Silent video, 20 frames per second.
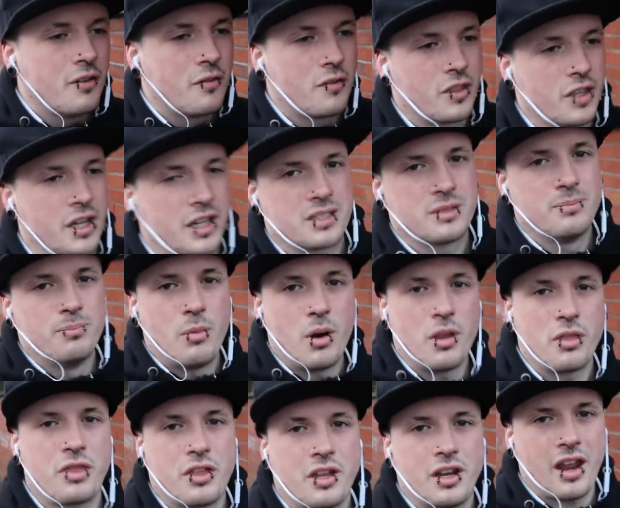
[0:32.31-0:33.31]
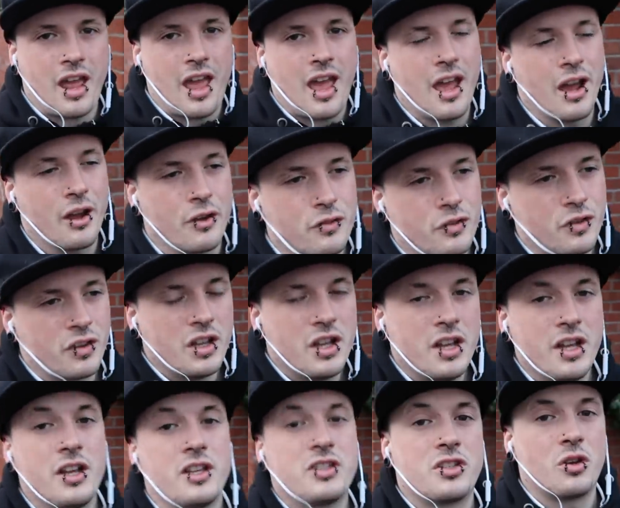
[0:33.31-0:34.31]
for the next month and a half,
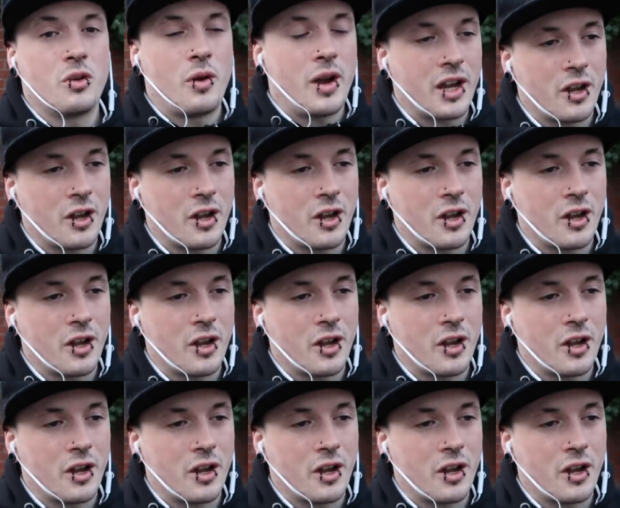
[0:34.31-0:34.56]
so